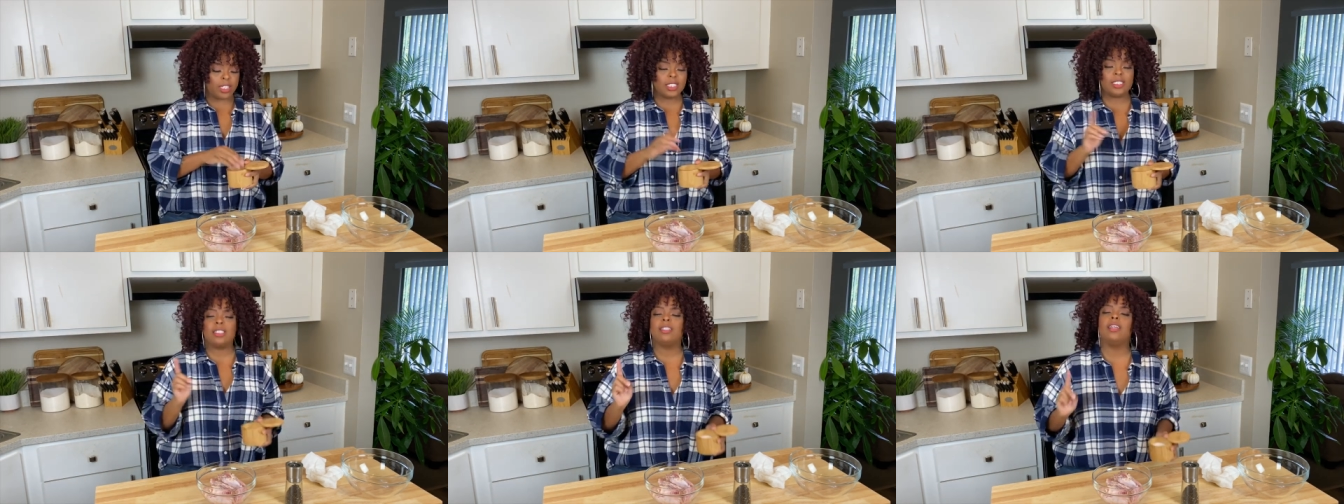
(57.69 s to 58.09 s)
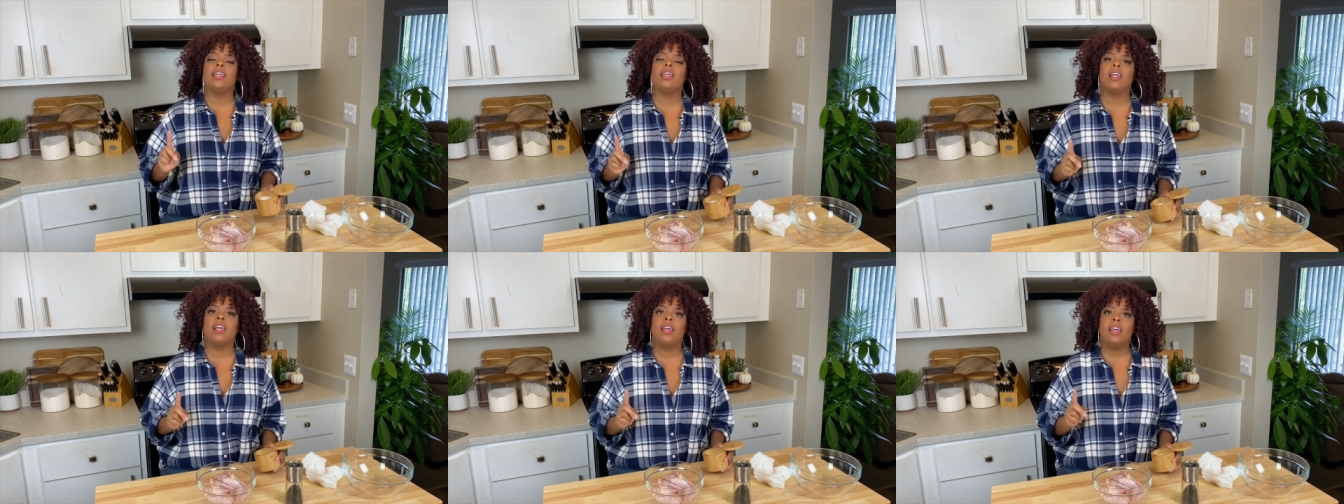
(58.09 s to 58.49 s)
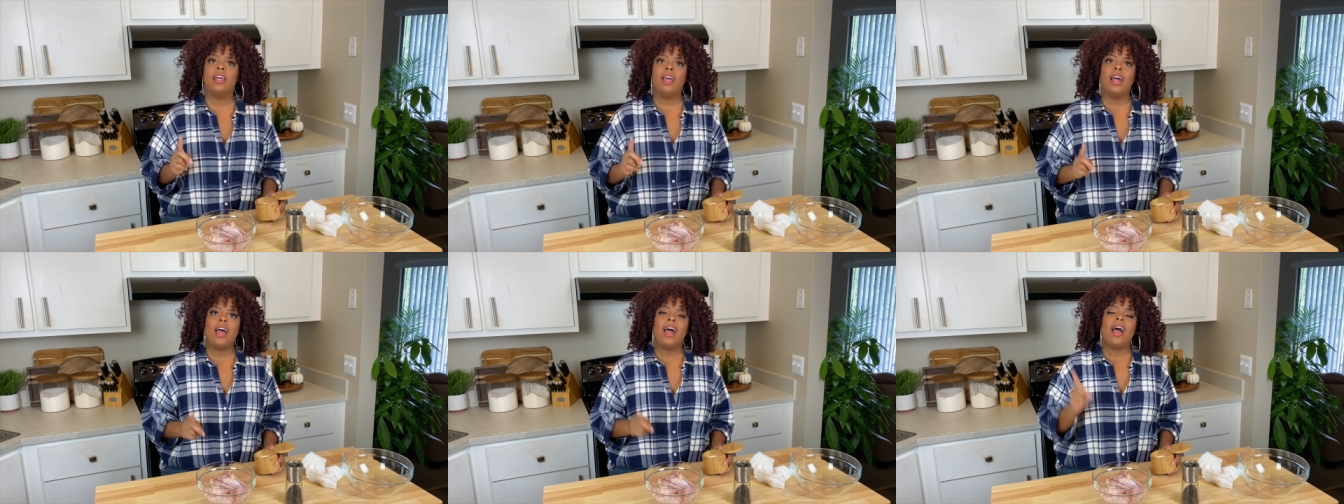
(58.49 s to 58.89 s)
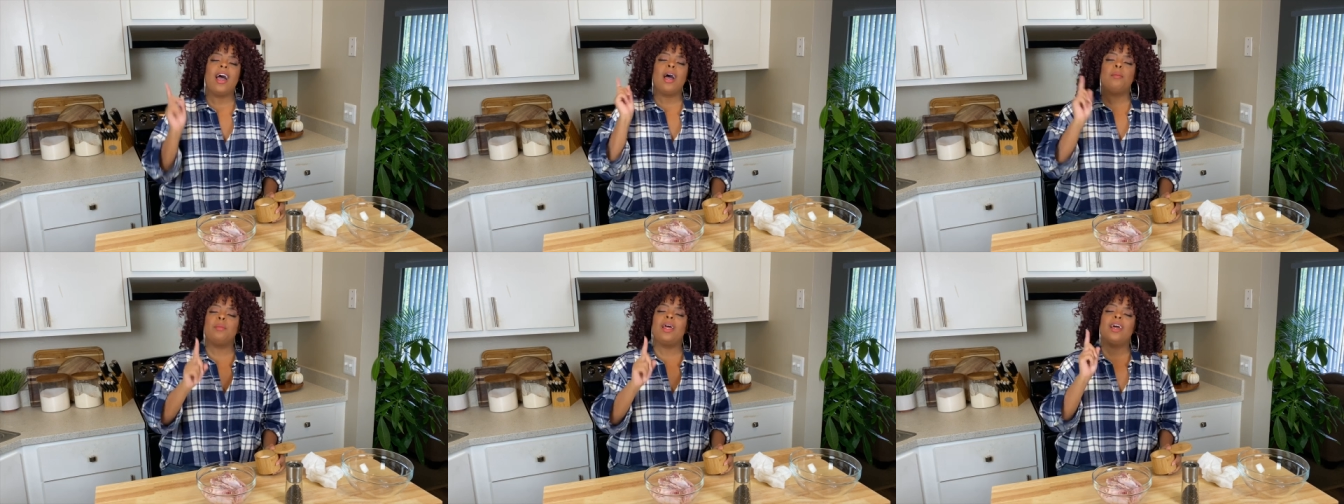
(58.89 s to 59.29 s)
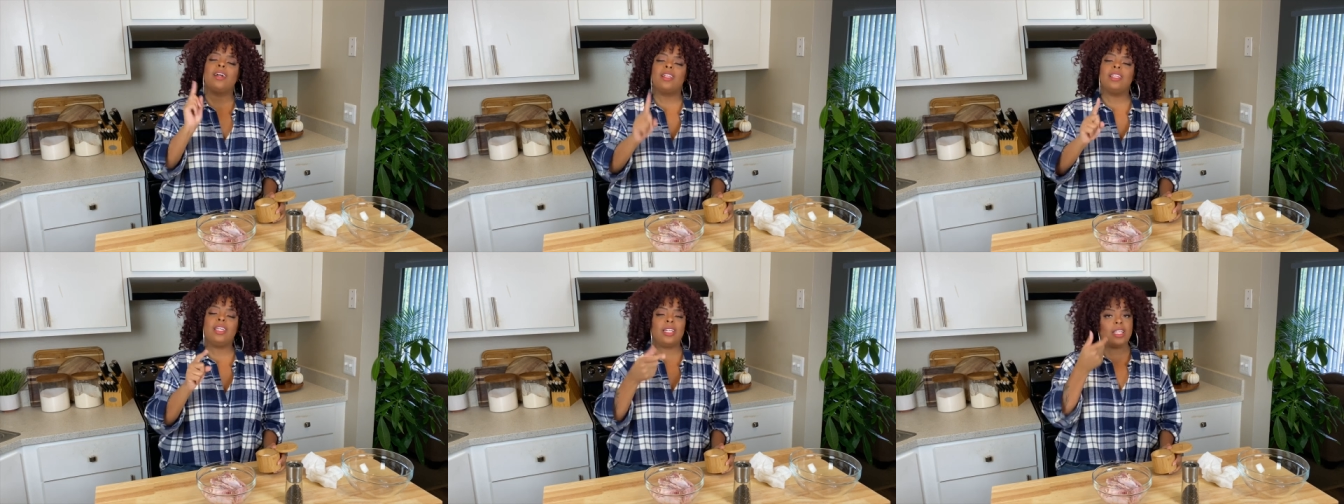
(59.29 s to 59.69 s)
Here's the thing, I'm
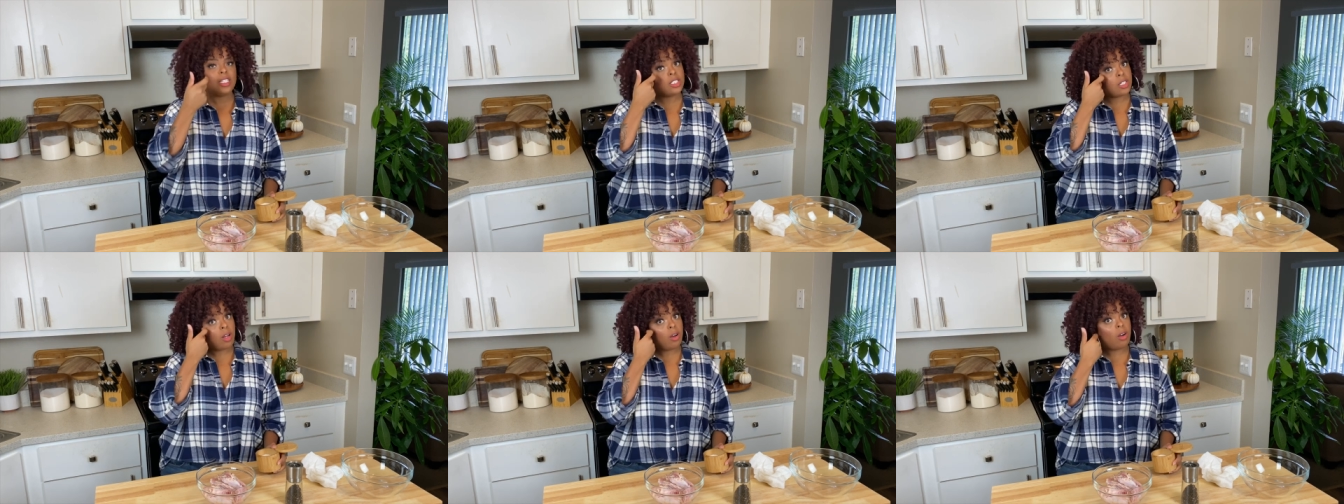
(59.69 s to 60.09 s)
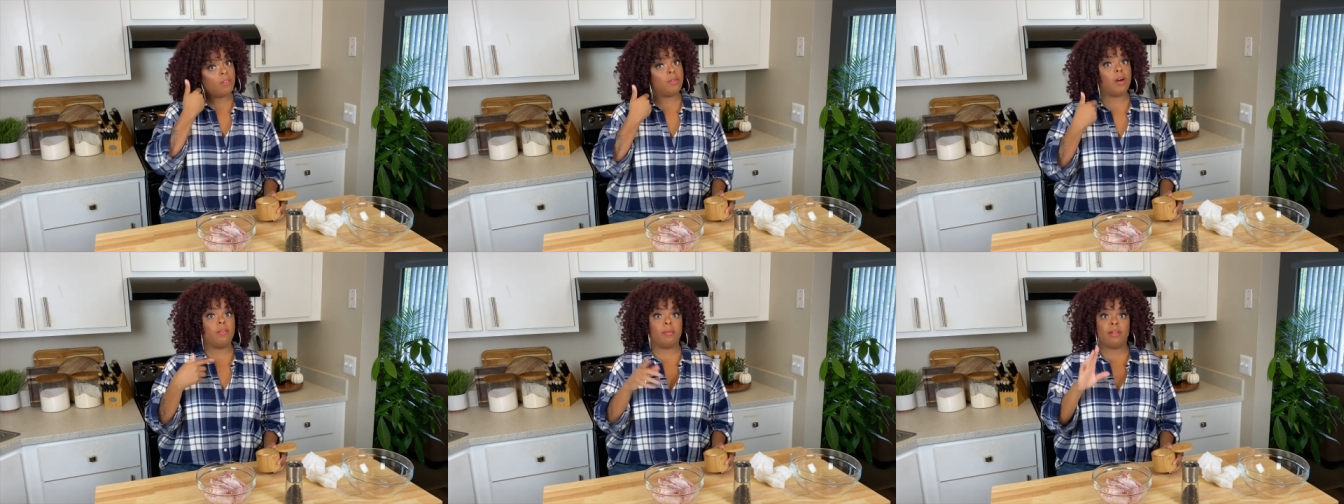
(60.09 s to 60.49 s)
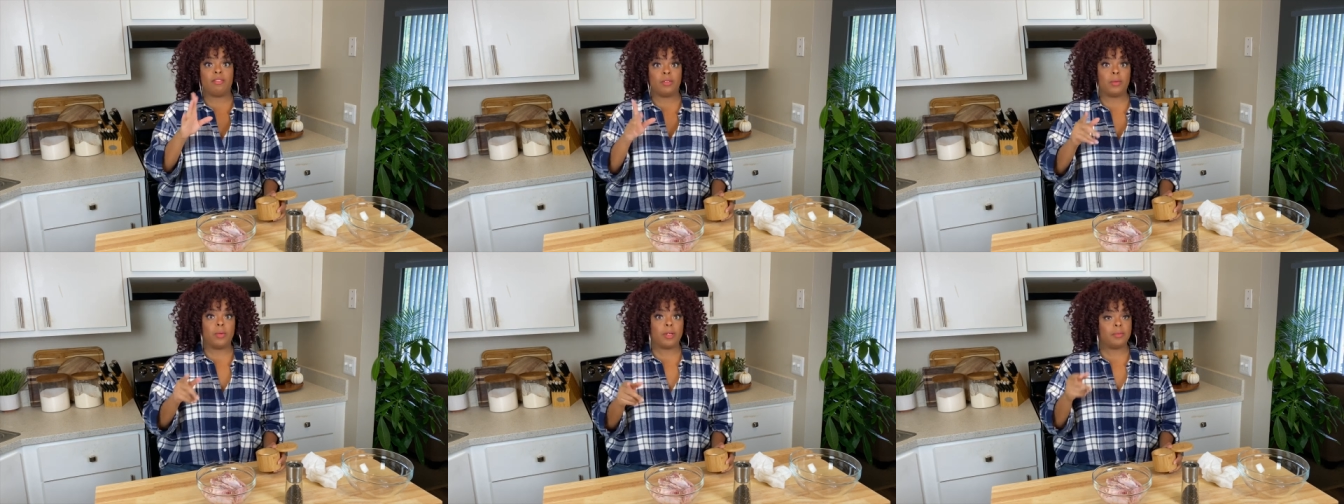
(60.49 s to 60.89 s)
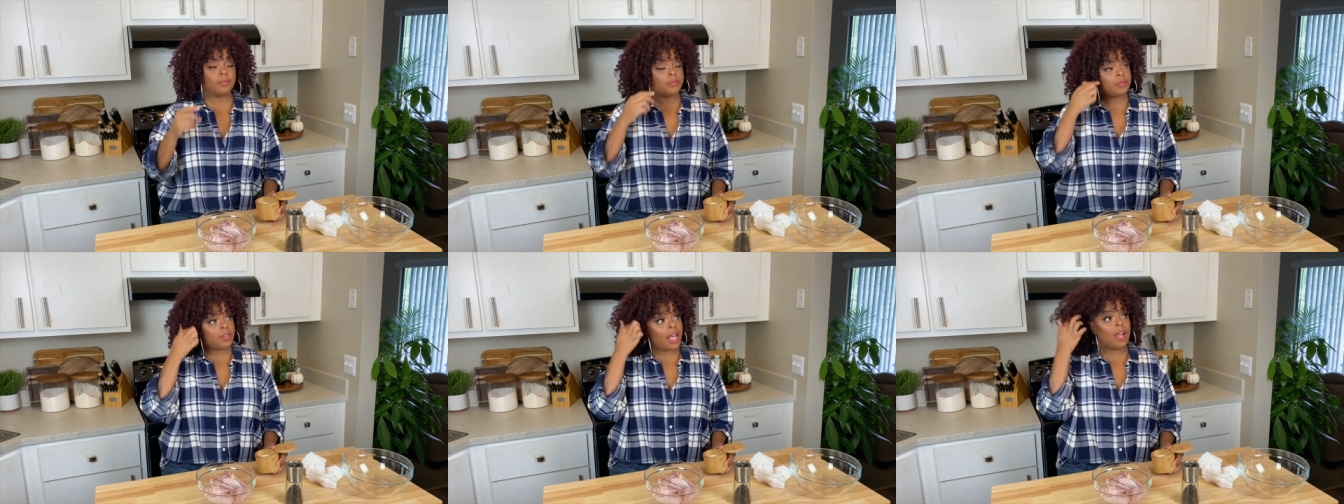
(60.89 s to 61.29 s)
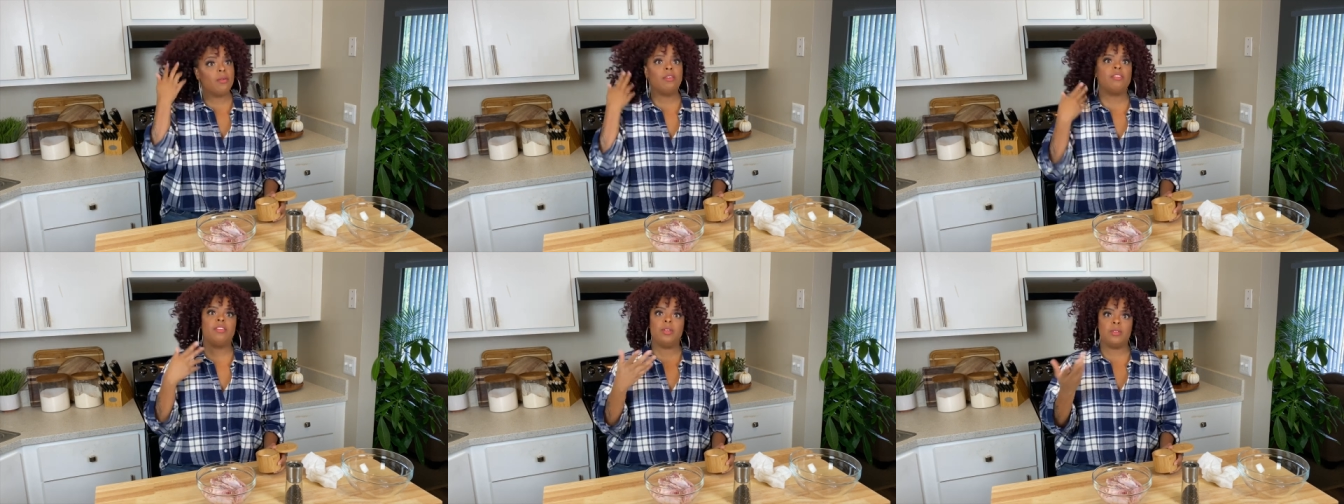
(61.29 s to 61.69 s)
not cleaning salt off my floor. I
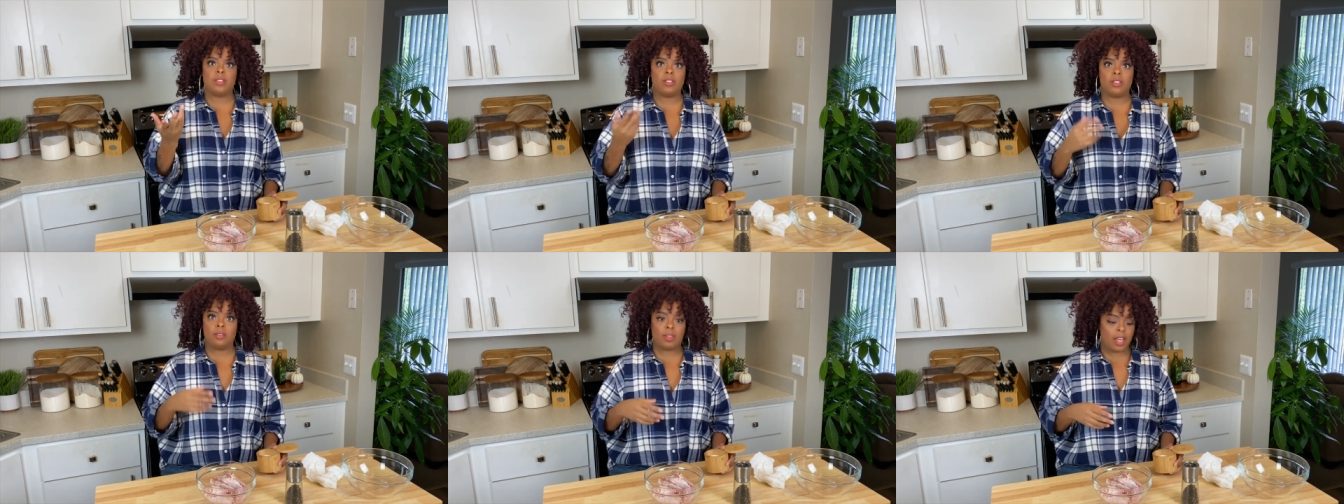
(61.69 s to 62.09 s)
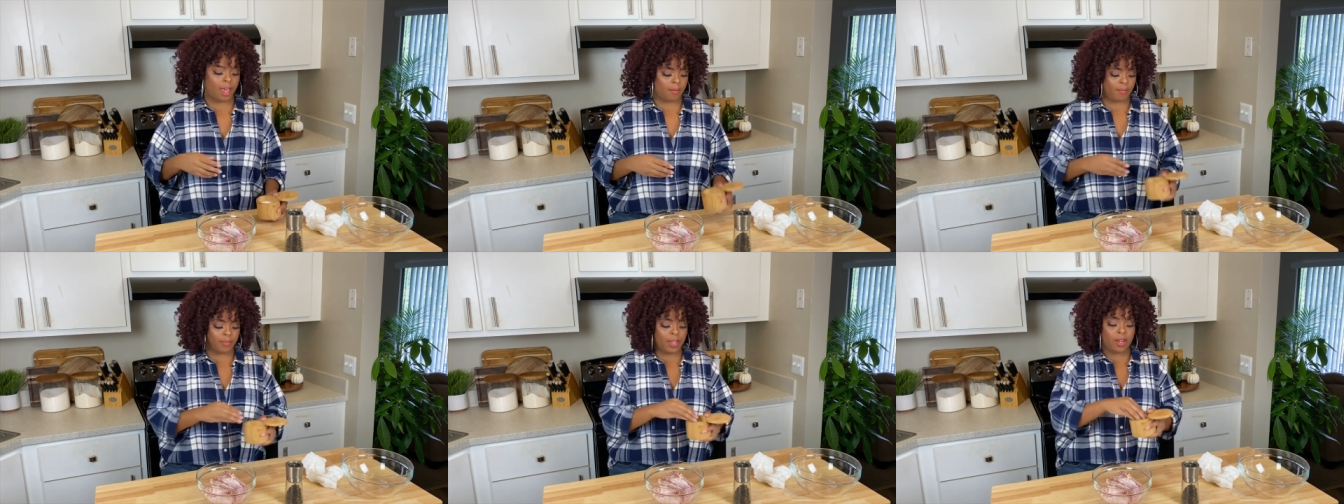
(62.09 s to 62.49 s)
refuse to do that.